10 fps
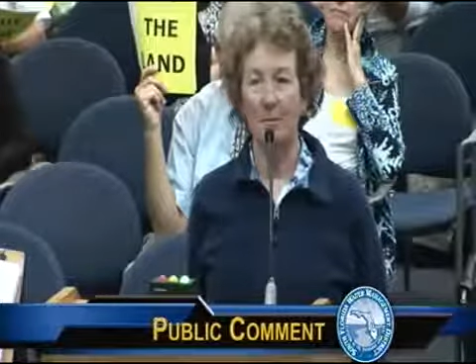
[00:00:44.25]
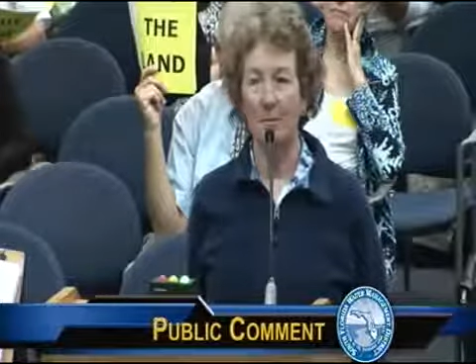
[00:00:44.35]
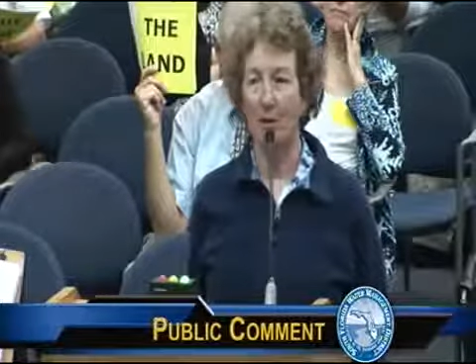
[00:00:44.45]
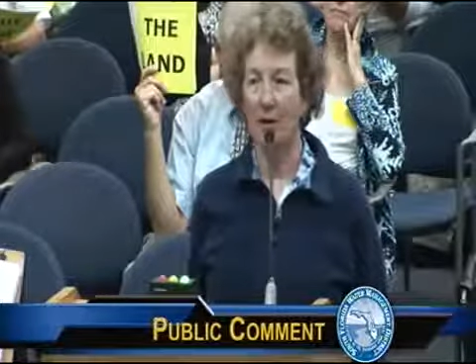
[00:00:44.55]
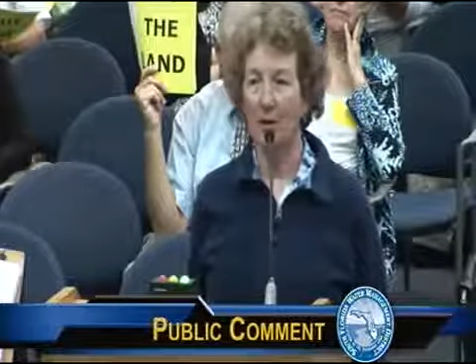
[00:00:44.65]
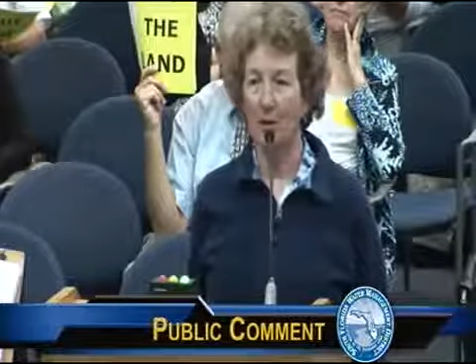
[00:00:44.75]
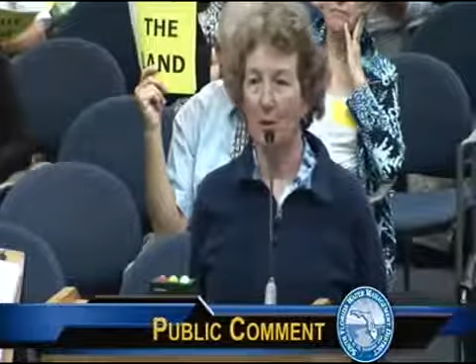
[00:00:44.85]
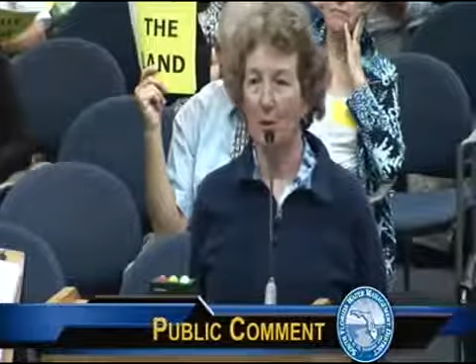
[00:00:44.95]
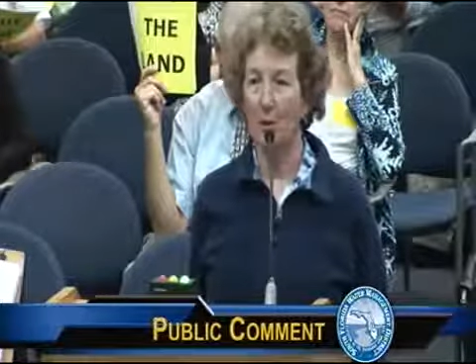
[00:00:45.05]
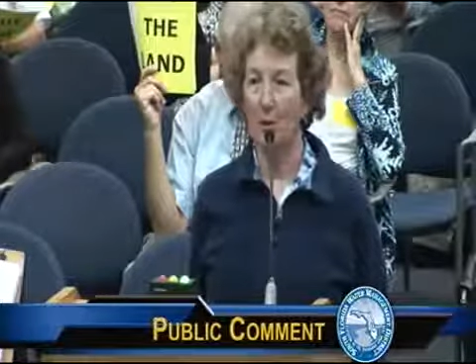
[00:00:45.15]
from Lake
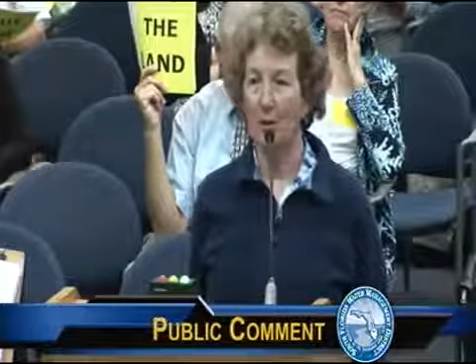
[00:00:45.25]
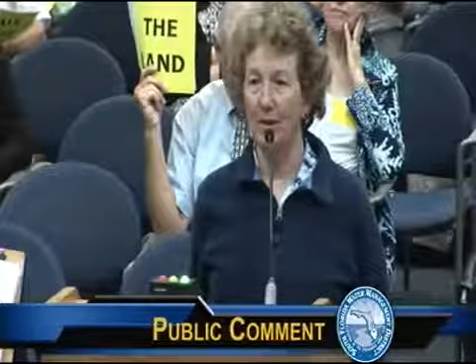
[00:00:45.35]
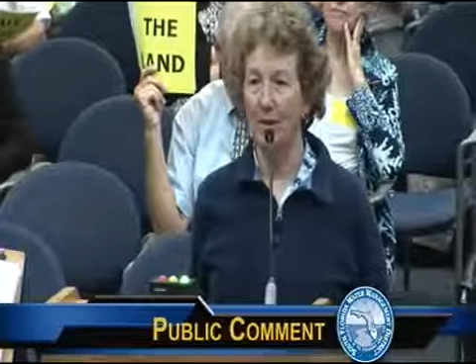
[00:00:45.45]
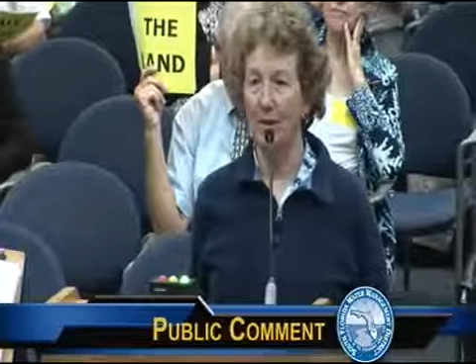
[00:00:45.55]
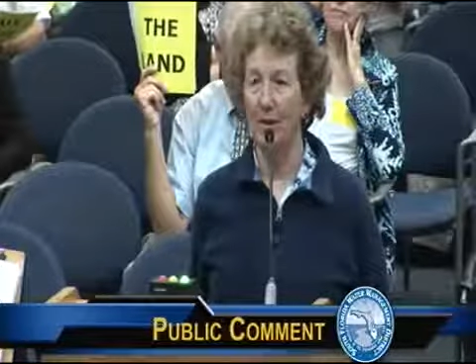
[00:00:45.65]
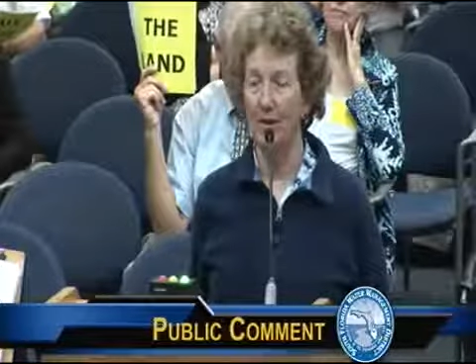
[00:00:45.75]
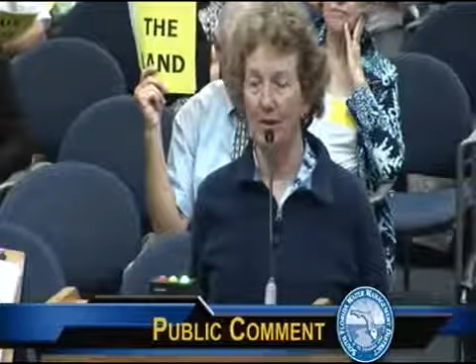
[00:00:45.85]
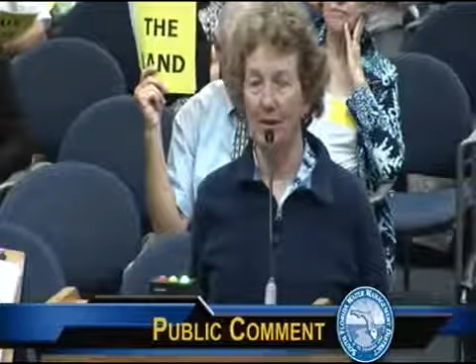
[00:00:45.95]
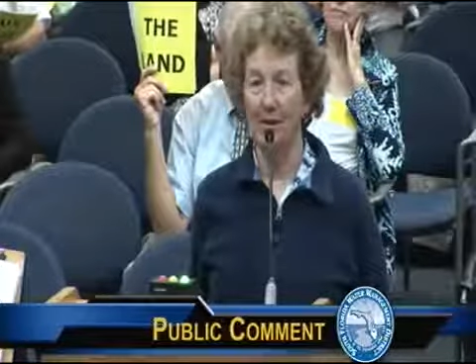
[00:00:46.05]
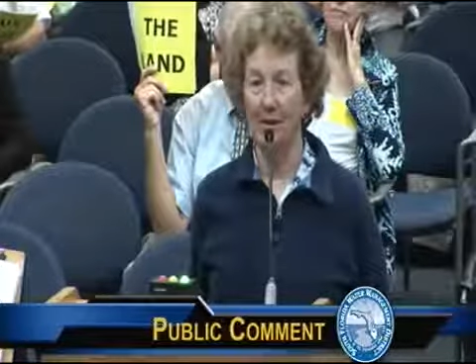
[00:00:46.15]
Okeechobee,
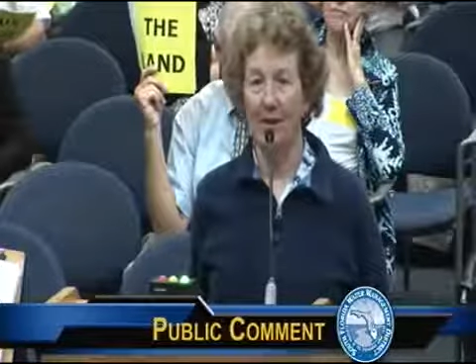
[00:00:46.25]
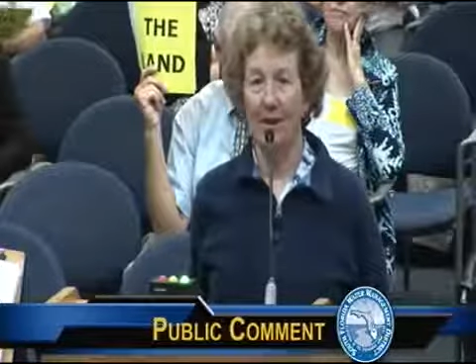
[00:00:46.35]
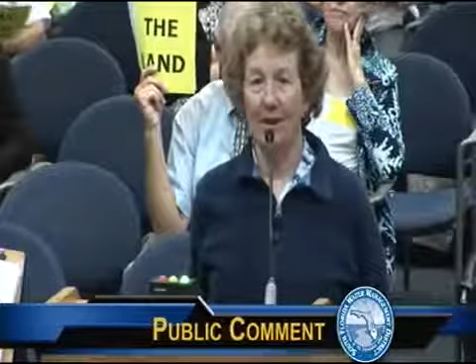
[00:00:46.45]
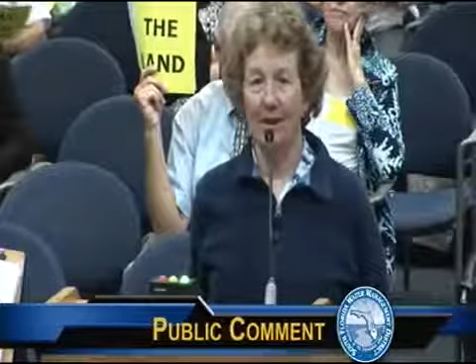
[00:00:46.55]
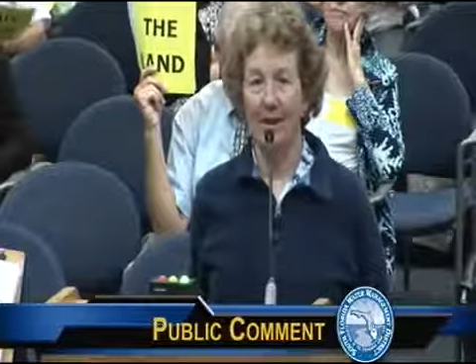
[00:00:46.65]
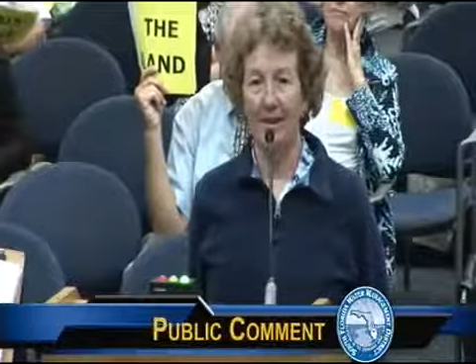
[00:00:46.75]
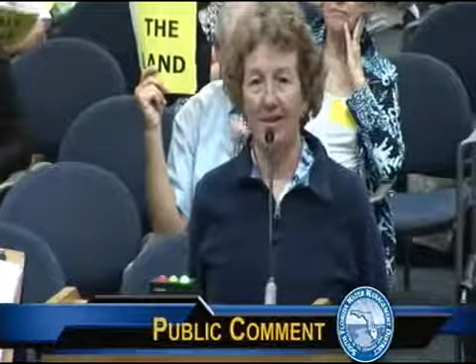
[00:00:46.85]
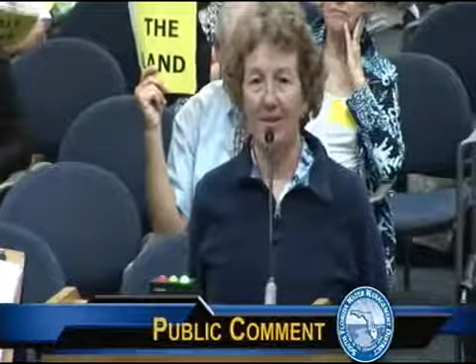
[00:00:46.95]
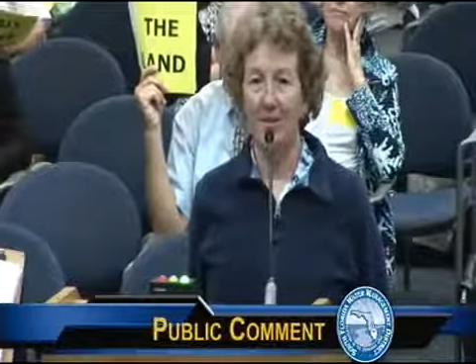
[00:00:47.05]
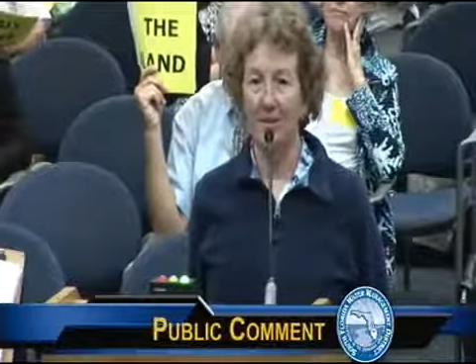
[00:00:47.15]

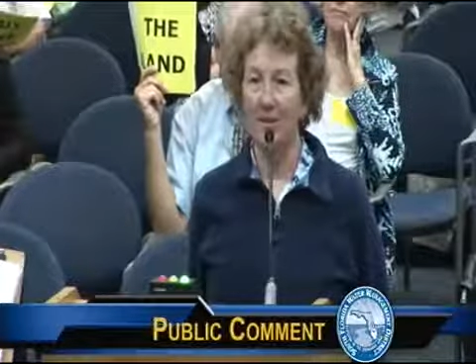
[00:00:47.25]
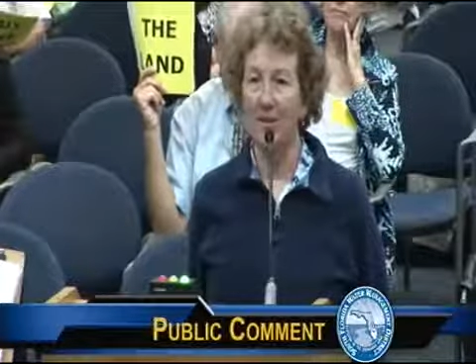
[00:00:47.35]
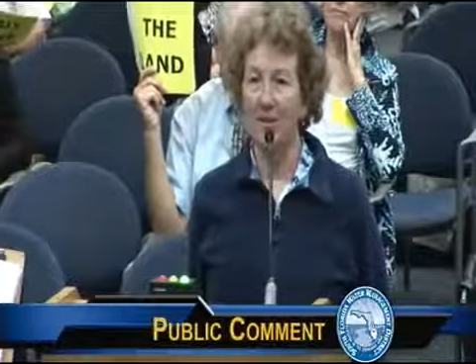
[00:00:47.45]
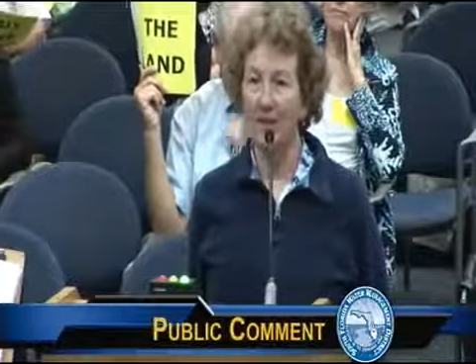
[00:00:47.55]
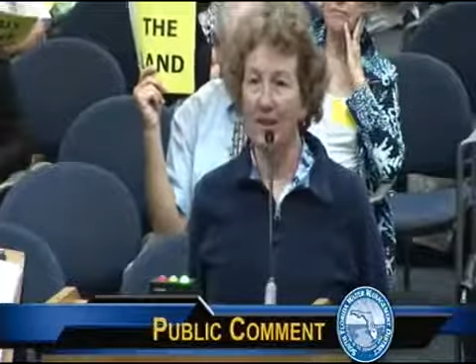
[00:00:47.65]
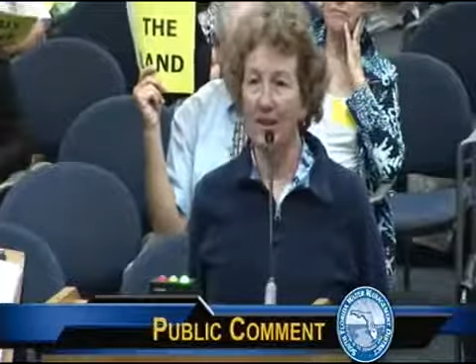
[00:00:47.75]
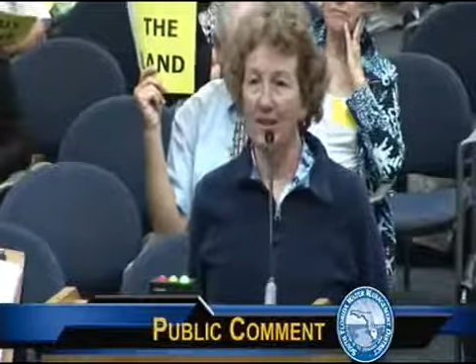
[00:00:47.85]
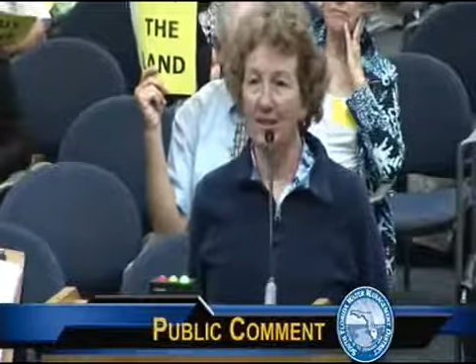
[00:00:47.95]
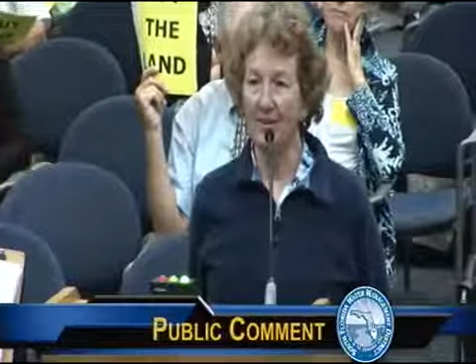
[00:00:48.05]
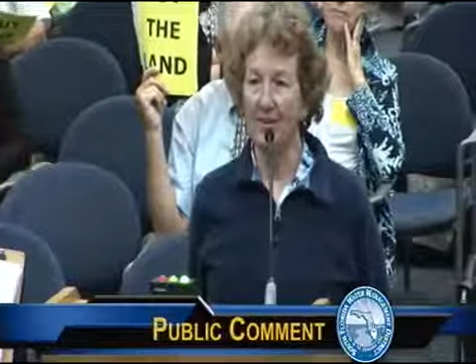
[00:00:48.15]
it's filthy,
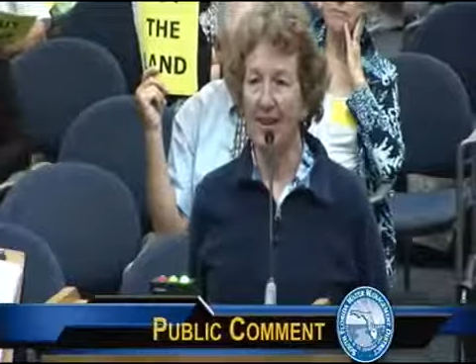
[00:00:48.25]
dirty,